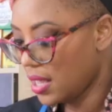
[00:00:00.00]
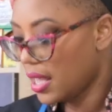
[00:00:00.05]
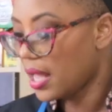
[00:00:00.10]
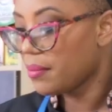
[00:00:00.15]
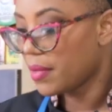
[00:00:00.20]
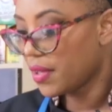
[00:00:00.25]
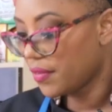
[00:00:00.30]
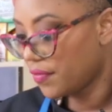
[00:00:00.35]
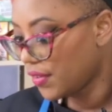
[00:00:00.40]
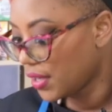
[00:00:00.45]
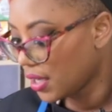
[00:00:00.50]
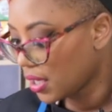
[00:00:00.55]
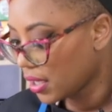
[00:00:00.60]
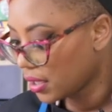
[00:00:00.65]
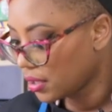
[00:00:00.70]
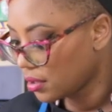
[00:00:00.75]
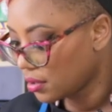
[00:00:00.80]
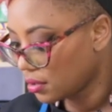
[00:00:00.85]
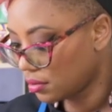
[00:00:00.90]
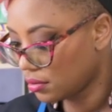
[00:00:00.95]
in my
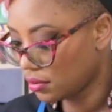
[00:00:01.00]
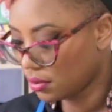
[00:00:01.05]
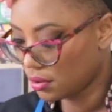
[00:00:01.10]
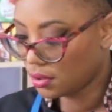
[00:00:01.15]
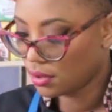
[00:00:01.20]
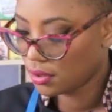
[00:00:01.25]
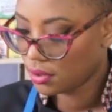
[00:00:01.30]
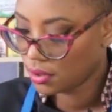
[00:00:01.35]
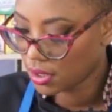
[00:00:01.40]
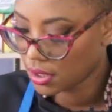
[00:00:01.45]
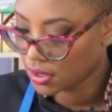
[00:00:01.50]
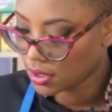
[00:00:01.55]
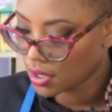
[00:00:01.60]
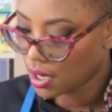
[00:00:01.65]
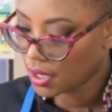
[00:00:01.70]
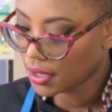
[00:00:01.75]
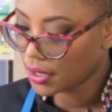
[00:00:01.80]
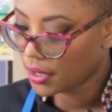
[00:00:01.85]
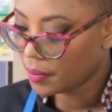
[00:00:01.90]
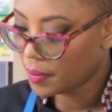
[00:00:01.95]
vegan
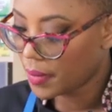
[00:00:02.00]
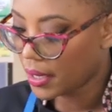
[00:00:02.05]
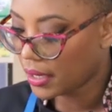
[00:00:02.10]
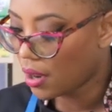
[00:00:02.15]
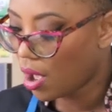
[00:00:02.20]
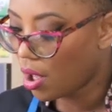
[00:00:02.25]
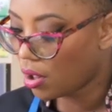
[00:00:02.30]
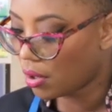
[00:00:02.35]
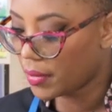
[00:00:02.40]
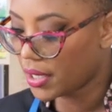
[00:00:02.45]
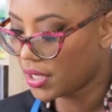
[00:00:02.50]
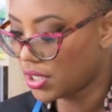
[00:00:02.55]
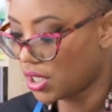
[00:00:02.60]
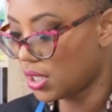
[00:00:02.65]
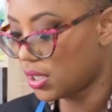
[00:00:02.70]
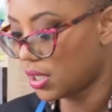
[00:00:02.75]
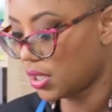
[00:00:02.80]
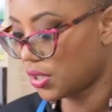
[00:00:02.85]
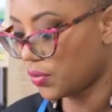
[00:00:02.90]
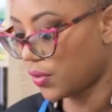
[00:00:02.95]
lasagna, but all my
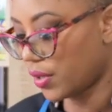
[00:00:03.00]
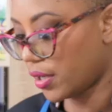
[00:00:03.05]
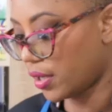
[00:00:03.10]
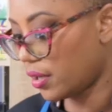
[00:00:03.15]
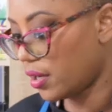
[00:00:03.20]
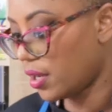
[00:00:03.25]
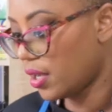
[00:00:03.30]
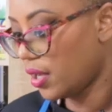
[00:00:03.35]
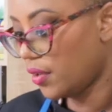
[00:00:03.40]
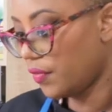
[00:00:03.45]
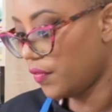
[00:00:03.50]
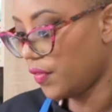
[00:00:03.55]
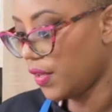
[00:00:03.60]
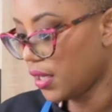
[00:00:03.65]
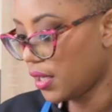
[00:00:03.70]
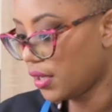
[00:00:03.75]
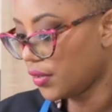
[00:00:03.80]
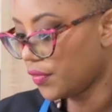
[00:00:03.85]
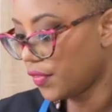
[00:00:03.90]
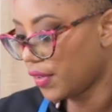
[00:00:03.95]
cheeses were
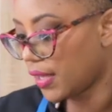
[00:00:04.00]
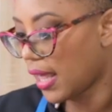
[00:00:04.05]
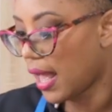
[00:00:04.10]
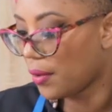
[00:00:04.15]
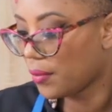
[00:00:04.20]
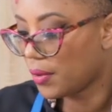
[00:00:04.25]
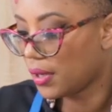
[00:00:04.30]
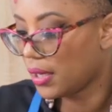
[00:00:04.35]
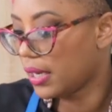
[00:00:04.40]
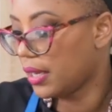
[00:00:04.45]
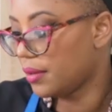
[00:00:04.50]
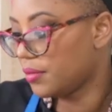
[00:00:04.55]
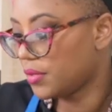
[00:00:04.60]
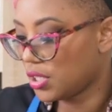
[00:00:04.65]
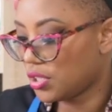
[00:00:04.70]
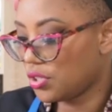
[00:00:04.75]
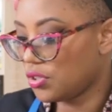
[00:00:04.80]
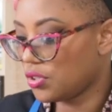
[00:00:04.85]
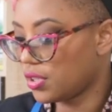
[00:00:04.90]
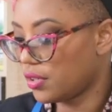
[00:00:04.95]
vegan for that one, and I'm
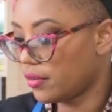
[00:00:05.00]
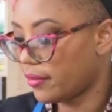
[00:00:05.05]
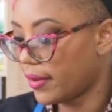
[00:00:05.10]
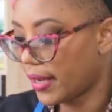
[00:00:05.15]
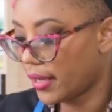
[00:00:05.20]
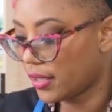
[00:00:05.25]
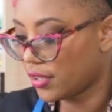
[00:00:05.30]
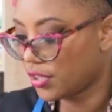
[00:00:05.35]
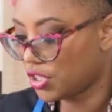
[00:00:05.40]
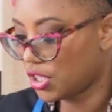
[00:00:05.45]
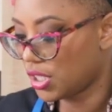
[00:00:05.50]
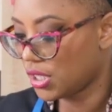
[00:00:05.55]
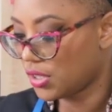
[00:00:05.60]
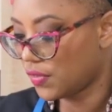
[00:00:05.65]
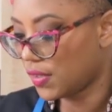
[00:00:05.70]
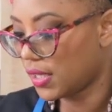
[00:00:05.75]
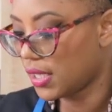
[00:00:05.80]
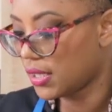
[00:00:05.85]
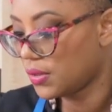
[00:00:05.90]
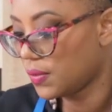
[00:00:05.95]
just using regular cheese
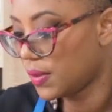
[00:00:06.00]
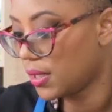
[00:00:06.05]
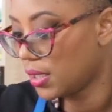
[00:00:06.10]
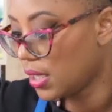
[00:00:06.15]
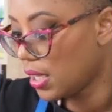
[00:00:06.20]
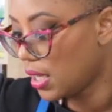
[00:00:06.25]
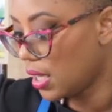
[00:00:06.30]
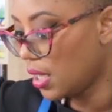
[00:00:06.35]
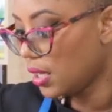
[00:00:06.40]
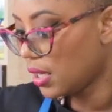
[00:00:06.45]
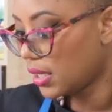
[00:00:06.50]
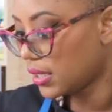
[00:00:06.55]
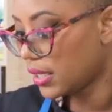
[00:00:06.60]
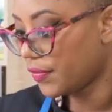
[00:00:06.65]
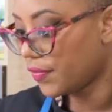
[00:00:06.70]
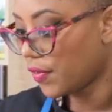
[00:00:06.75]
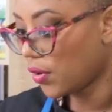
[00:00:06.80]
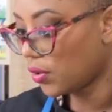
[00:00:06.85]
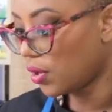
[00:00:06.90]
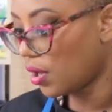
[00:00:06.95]
for this one because I
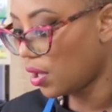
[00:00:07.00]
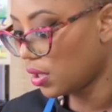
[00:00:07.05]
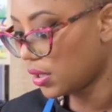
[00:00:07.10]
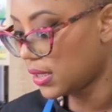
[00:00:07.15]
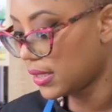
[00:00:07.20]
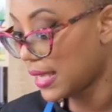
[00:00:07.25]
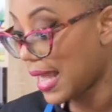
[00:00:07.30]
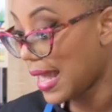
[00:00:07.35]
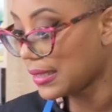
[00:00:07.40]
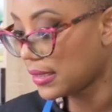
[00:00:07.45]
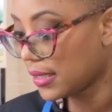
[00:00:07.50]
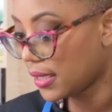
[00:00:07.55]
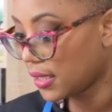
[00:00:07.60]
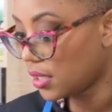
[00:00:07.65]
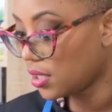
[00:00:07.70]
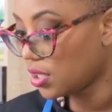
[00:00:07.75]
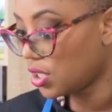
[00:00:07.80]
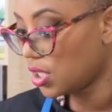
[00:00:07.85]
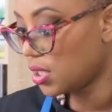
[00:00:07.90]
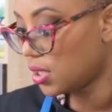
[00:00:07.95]
found all these
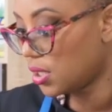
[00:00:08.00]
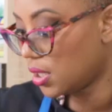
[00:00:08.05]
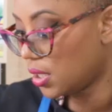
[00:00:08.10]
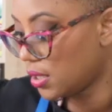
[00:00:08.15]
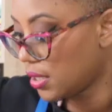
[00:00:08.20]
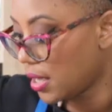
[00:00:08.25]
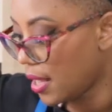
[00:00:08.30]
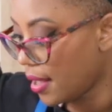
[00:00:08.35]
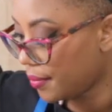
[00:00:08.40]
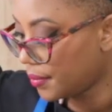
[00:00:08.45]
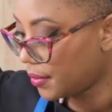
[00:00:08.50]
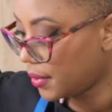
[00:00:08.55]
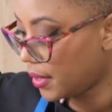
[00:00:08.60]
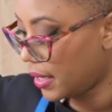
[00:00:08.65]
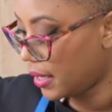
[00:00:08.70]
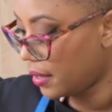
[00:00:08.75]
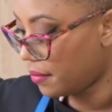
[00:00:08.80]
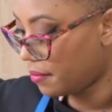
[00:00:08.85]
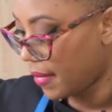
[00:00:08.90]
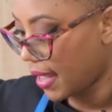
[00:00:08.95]
exciting cheeses up
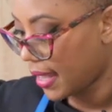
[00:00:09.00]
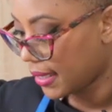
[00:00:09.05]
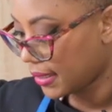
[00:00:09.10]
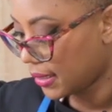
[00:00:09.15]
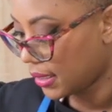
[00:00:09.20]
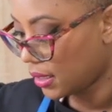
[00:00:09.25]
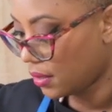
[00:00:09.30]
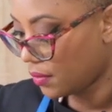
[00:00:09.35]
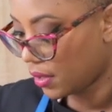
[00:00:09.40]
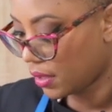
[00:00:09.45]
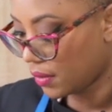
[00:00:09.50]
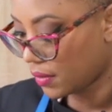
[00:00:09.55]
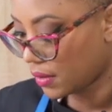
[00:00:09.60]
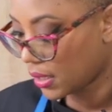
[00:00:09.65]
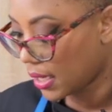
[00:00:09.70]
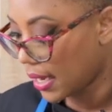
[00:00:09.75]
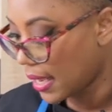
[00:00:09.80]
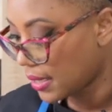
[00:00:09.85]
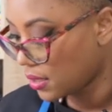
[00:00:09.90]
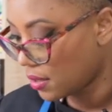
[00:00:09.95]
in Massy when I was
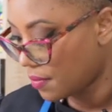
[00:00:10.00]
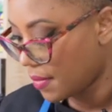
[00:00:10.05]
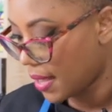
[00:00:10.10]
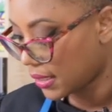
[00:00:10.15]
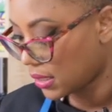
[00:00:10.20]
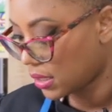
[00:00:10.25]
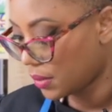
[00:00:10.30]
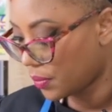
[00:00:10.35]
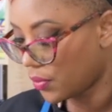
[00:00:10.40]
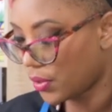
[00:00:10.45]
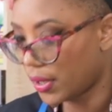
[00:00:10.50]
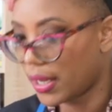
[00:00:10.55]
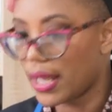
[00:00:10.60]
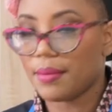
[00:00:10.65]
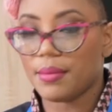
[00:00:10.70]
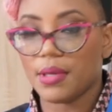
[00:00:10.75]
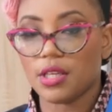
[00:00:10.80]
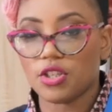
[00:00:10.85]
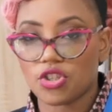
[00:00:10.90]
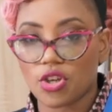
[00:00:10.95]
collecting Massy Point.
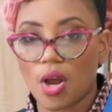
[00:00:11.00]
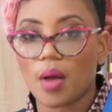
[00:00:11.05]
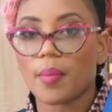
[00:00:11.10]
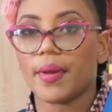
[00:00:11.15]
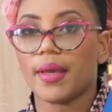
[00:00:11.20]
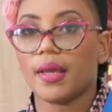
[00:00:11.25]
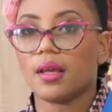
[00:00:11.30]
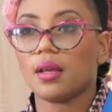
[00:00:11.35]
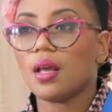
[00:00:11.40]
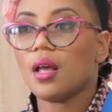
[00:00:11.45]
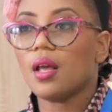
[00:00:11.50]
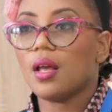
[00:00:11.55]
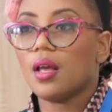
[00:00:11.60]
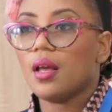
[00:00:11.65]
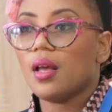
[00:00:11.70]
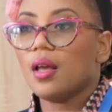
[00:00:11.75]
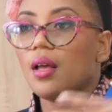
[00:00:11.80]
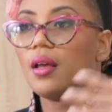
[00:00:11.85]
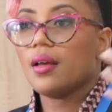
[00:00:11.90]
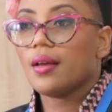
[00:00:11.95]
I mean shopping.
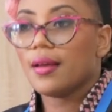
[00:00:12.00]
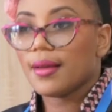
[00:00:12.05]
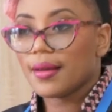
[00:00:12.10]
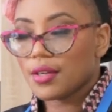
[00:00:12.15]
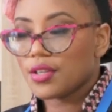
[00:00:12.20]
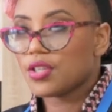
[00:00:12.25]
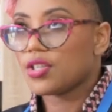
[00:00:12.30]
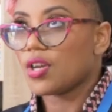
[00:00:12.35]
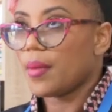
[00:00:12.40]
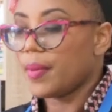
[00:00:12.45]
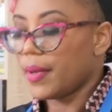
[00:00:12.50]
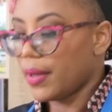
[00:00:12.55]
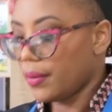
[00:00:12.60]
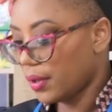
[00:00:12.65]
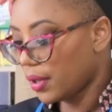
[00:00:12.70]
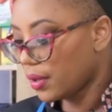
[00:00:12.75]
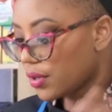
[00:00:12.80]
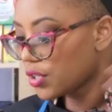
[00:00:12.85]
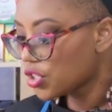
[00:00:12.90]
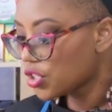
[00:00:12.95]
When I was